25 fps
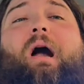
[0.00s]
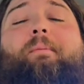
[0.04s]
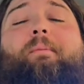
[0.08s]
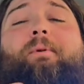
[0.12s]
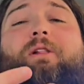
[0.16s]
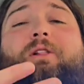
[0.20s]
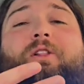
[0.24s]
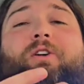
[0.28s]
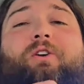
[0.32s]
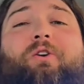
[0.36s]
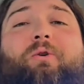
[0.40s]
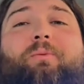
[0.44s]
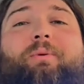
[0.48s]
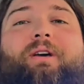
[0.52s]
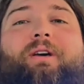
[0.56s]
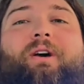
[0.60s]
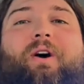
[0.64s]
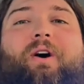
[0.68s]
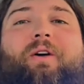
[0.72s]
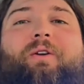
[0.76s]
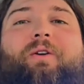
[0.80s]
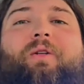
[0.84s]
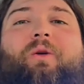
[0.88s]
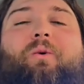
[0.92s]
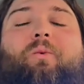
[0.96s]
I'm a little
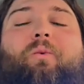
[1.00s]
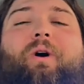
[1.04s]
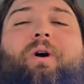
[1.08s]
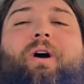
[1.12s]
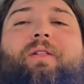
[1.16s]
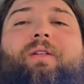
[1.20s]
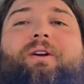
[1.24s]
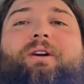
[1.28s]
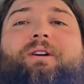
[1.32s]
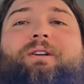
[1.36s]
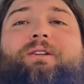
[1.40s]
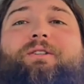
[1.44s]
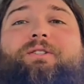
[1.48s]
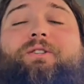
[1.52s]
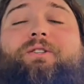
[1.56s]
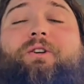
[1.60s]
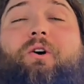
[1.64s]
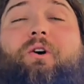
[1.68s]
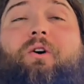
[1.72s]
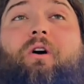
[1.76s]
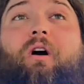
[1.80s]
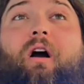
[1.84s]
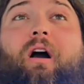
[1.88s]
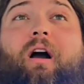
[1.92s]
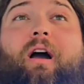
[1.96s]
bit under the weather,
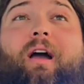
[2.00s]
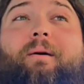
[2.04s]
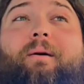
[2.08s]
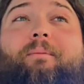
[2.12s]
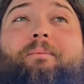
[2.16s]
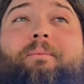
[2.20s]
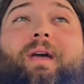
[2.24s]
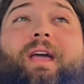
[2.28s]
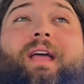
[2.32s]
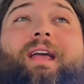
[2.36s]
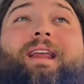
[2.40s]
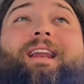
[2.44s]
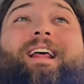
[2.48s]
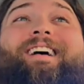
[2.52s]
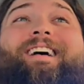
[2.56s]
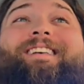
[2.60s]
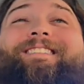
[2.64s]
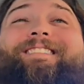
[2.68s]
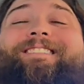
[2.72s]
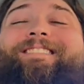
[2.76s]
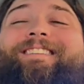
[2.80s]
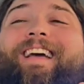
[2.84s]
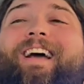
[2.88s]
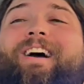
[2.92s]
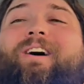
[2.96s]
so I may
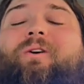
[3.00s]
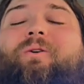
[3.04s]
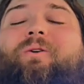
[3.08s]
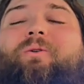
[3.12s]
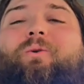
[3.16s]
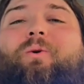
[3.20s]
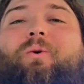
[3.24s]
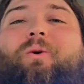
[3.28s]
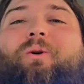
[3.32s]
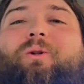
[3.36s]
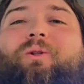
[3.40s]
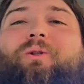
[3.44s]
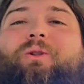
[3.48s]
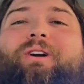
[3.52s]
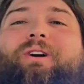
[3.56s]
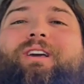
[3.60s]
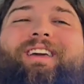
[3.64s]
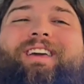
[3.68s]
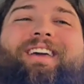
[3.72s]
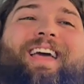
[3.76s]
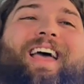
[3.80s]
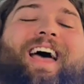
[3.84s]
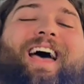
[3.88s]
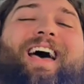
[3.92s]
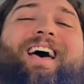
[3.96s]
not sound or
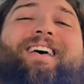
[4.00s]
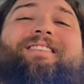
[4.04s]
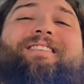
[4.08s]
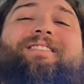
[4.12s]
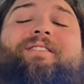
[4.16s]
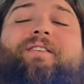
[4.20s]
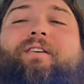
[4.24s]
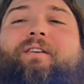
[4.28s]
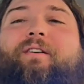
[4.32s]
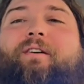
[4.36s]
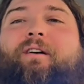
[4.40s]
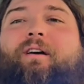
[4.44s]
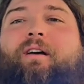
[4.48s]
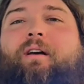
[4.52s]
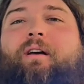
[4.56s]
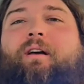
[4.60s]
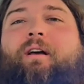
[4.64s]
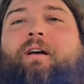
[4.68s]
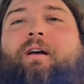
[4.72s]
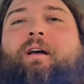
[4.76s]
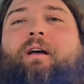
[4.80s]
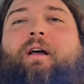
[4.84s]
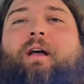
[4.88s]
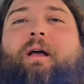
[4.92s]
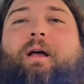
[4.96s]
look as
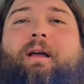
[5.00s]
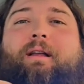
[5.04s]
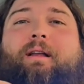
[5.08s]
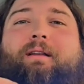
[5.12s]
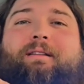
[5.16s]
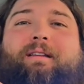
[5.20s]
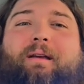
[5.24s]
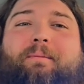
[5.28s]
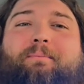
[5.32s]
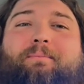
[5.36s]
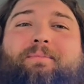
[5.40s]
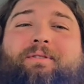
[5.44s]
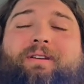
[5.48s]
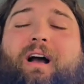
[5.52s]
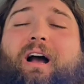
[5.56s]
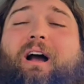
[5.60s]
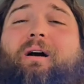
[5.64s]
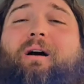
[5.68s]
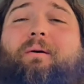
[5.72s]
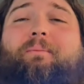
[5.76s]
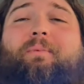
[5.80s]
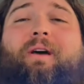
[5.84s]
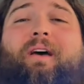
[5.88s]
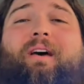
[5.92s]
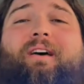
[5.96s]

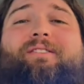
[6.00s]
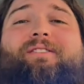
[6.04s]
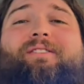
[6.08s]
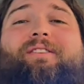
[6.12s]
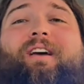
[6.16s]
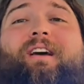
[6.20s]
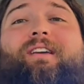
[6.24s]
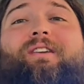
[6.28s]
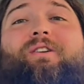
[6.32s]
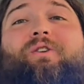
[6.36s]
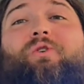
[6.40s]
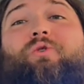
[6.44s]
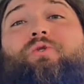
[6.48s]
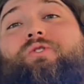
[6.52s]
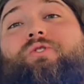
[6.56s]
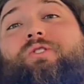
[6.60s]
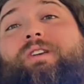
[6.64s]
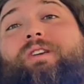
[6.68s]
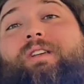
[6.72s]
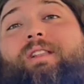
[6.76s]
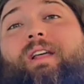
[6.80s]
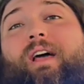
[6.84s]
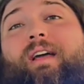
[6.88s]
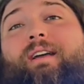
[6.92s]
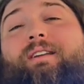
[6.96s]
tip-top as I
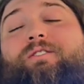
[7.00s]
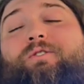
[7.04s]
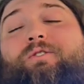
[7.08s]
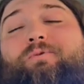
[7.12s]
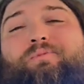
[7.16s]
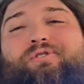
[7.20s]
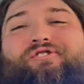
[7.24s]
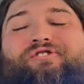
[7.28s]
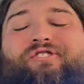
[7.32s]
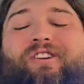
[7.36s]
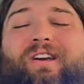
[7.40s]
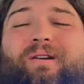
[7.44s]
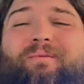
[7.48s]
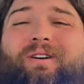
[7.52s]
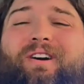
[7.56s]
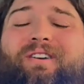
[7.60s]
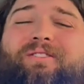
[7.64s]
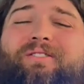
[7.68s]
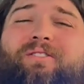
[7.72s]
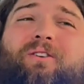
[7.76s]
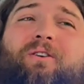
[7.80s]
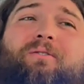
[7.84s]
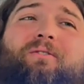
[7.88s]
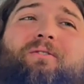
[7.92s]
usually like to portray